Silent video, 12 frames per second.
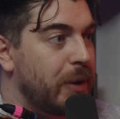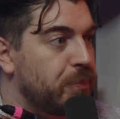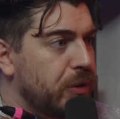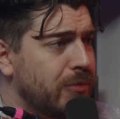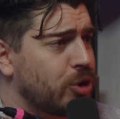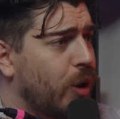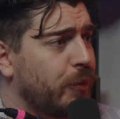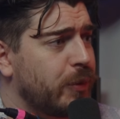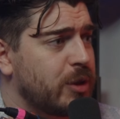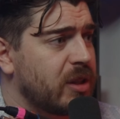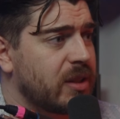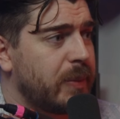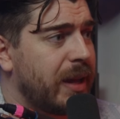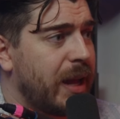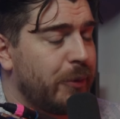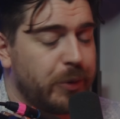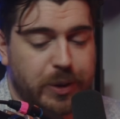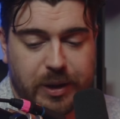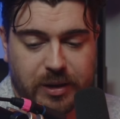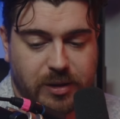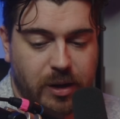It pretty much offers just about everything.